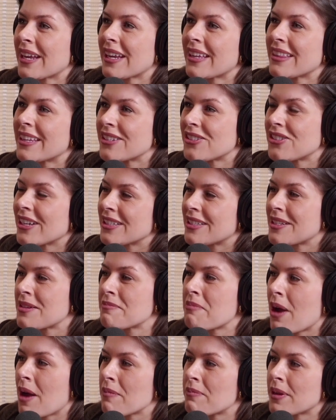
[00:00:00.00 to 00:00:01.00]
and then she gets to
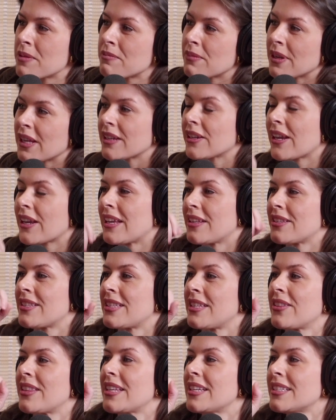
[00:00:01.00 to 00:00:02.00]
pop in and be like, okay,
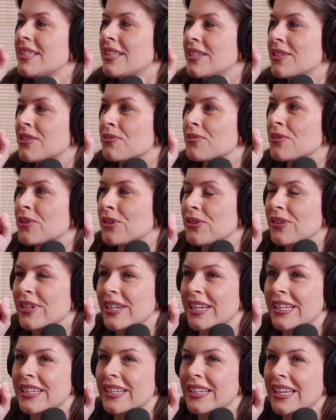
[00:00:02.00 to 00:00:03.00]
so this is
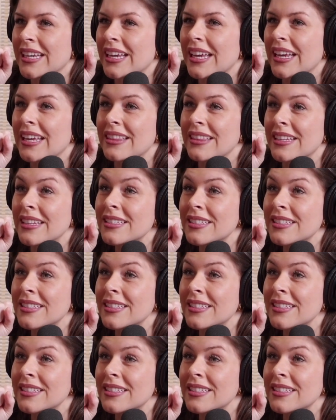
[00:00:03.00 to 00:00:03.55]
rooted in this